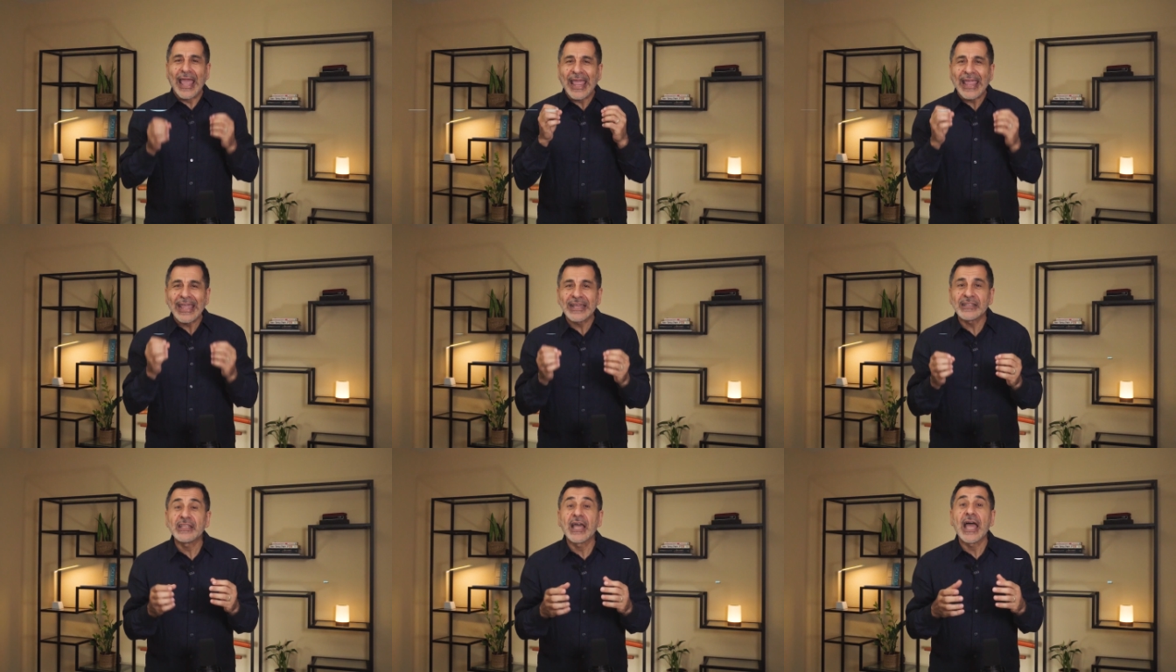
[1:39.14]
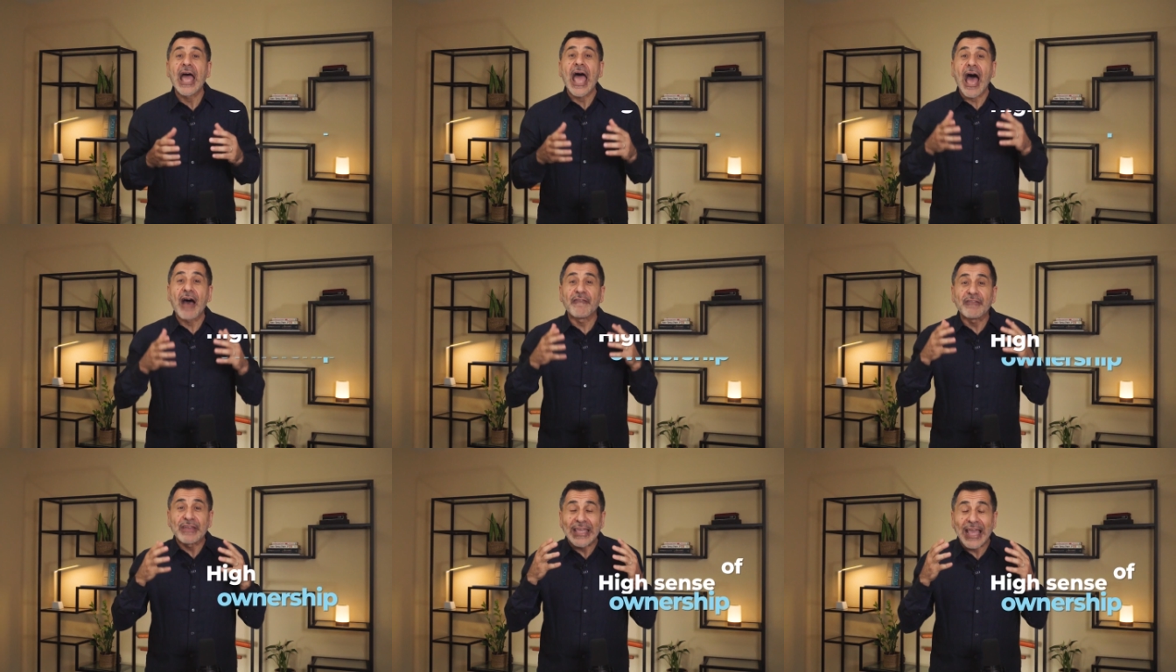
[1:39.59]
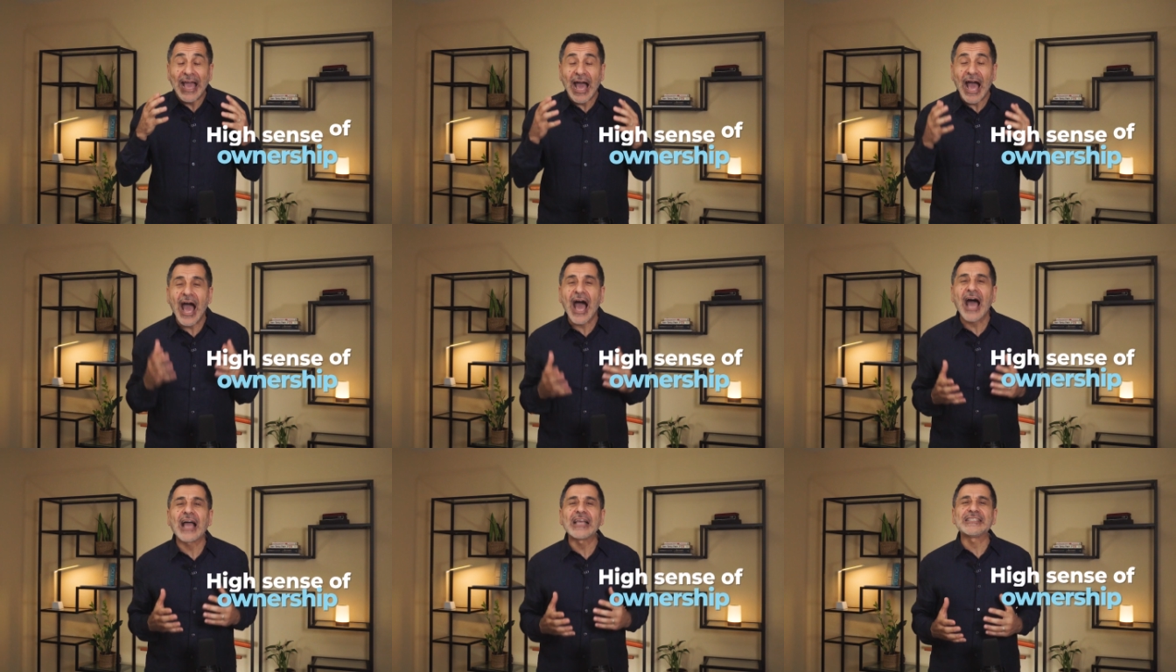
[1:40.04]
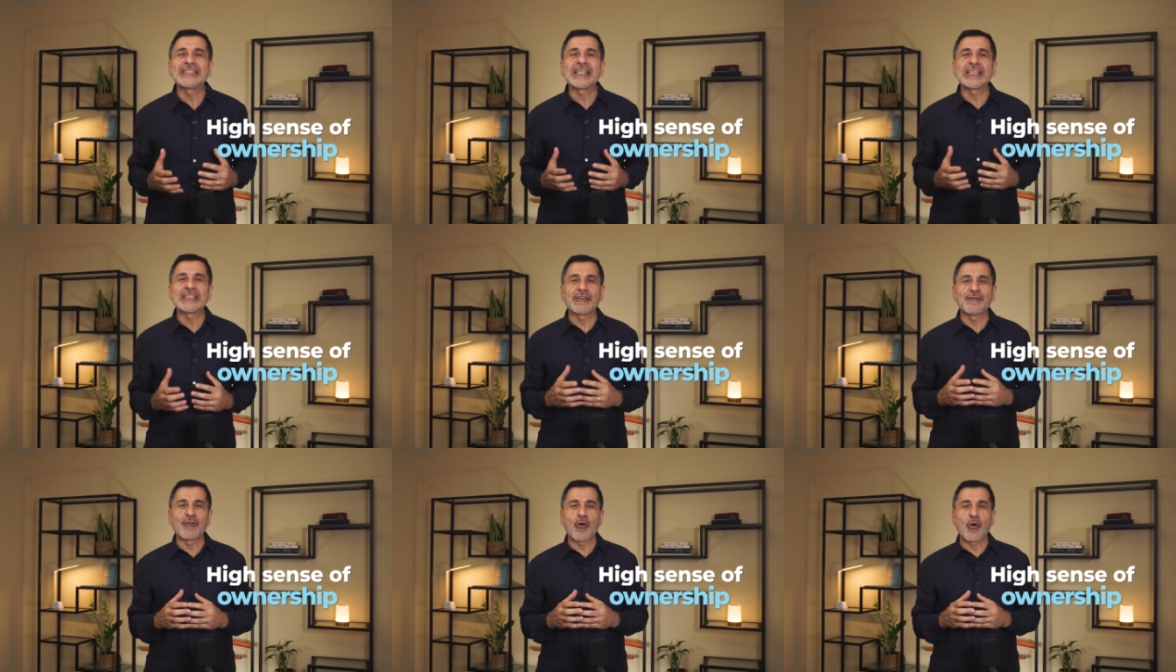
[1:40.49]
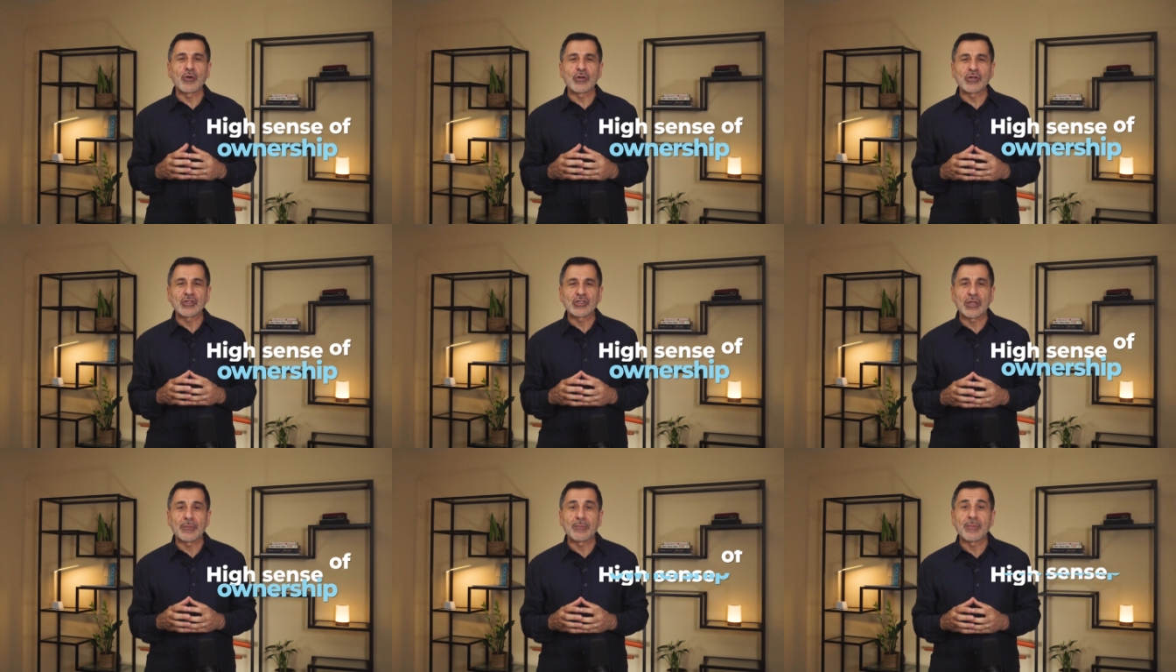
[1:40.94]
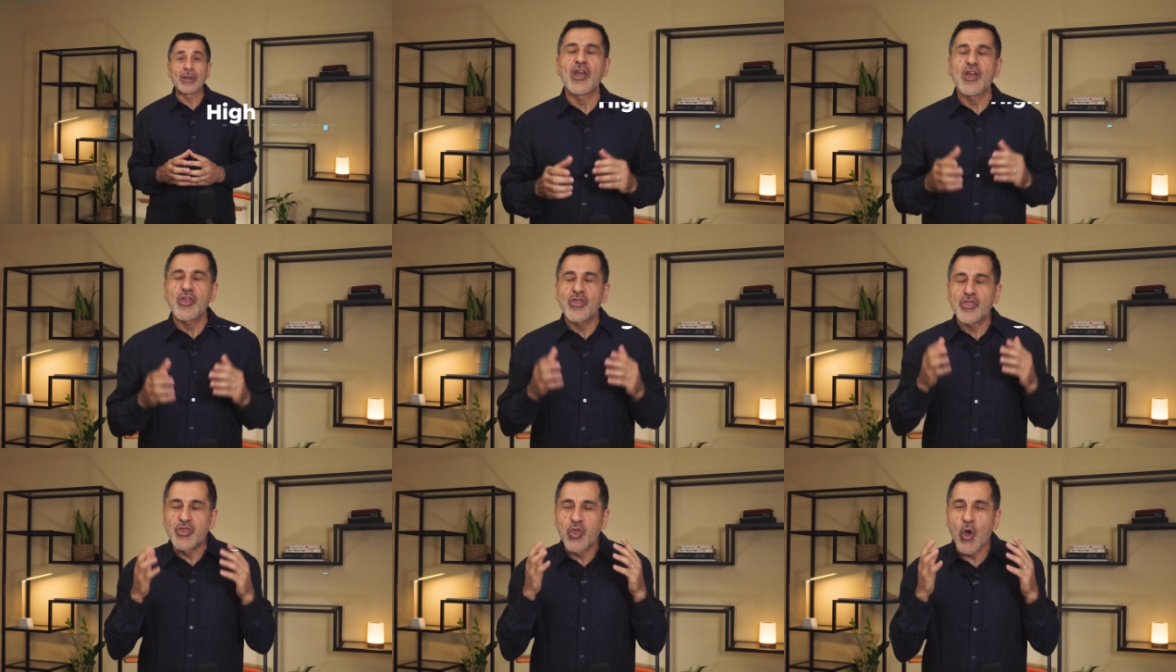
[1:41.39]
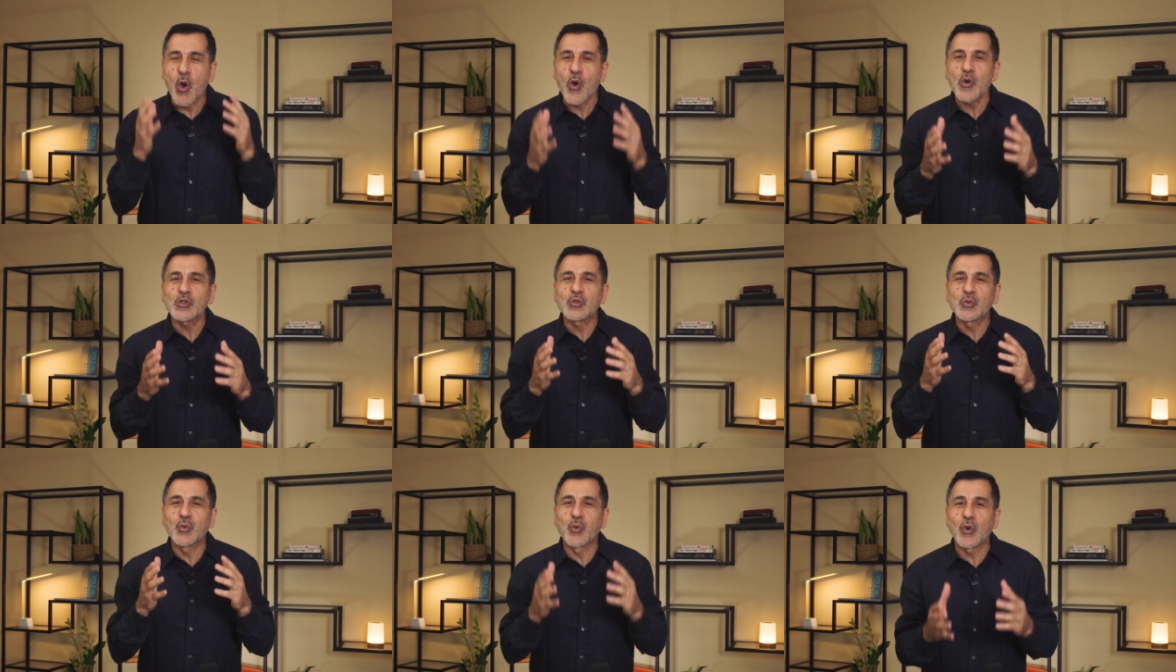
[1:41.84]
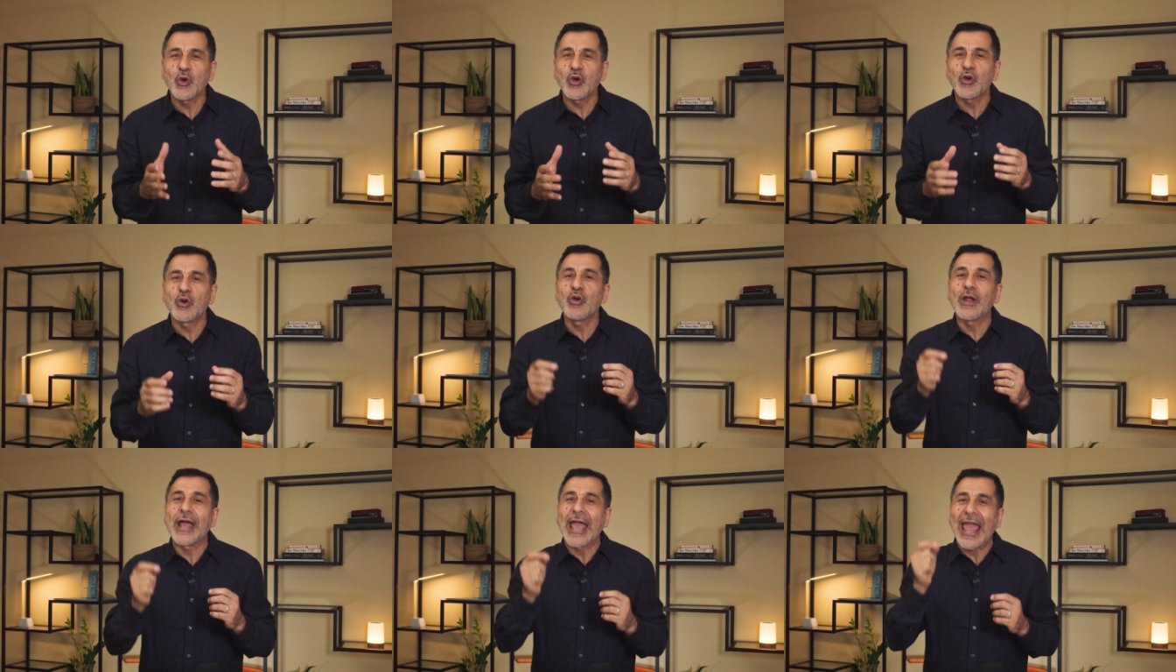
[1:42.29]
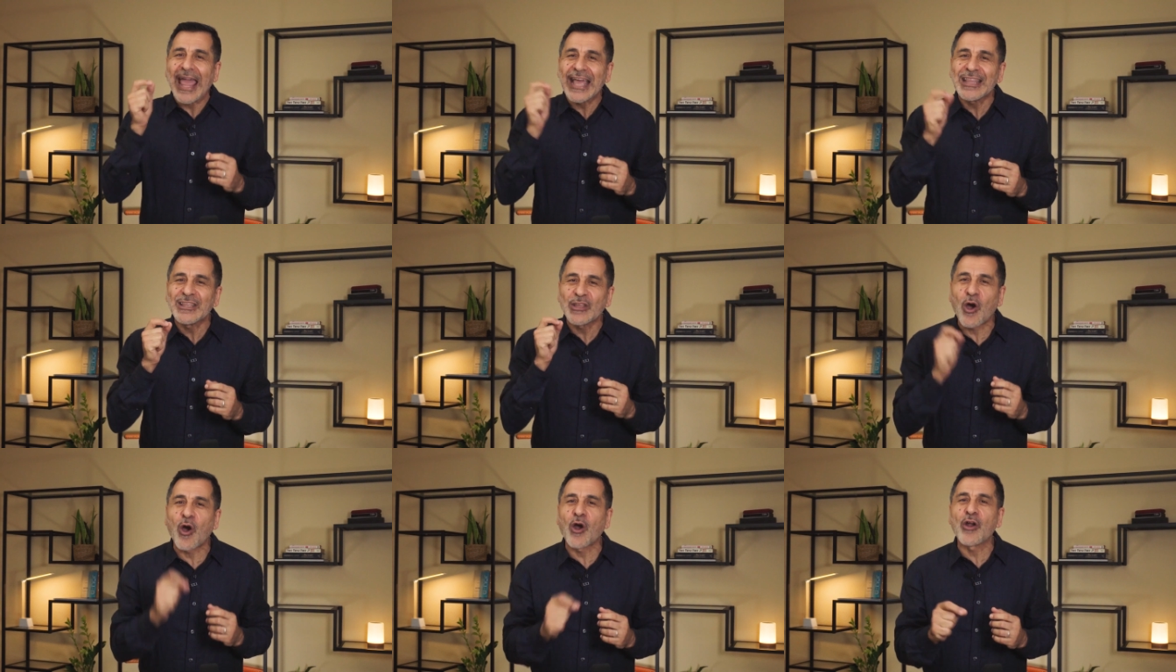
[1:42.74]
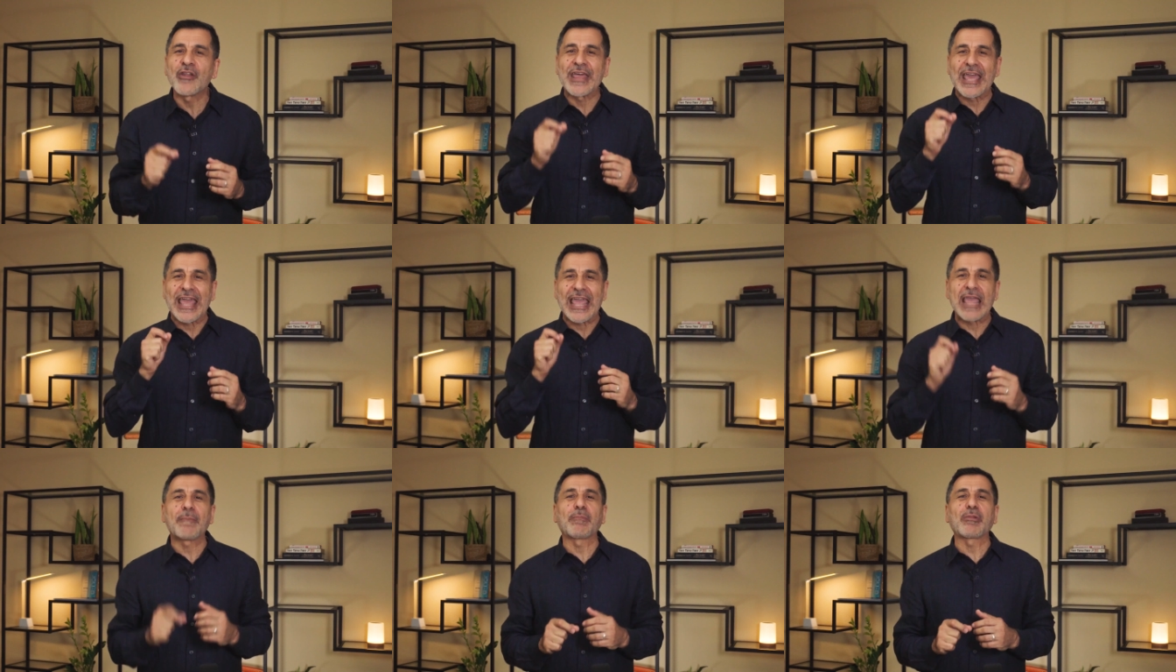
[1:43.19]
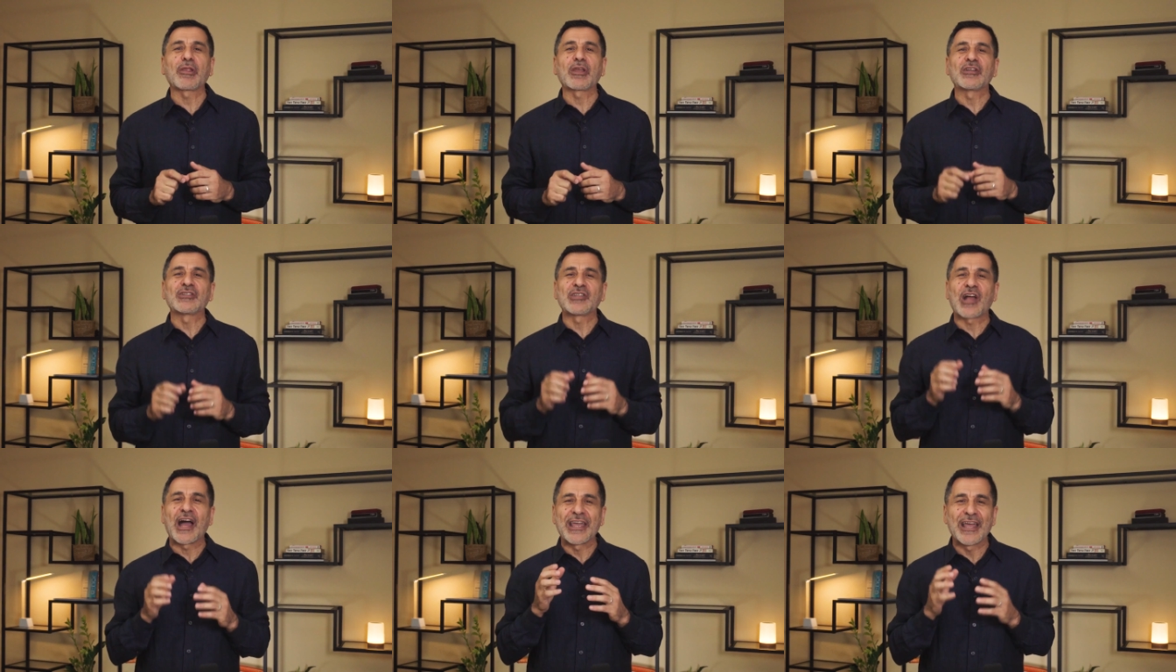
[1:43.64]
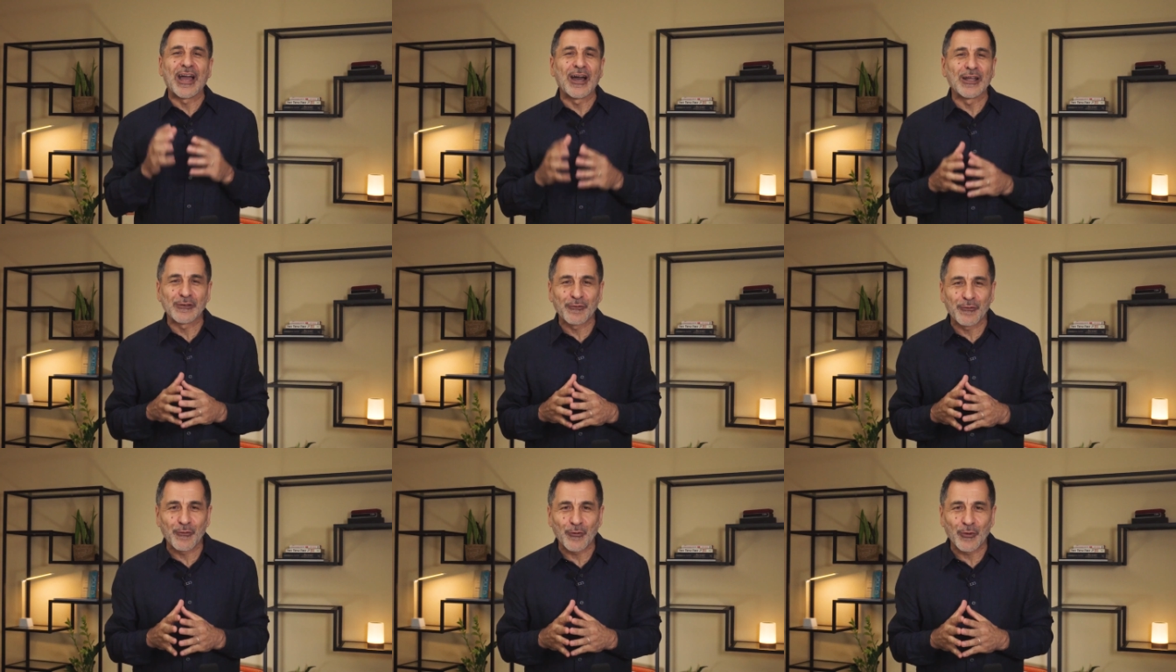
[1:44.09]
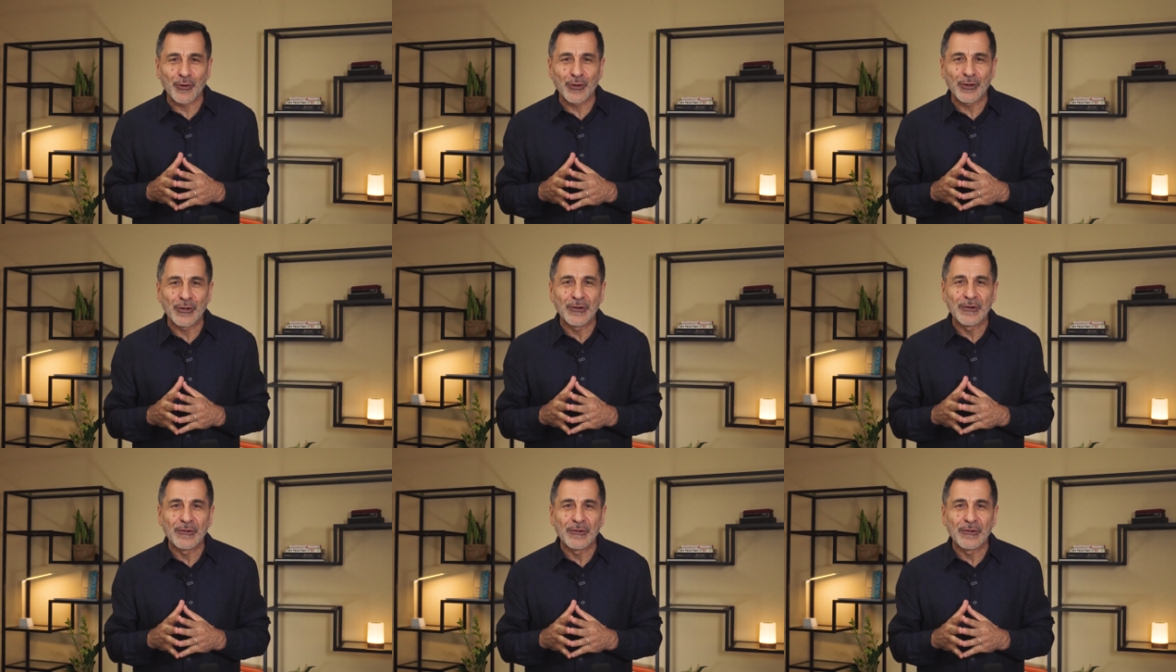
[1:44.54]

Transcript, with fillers: and have a high sense of ownership. Those were and are the A players I hunt for.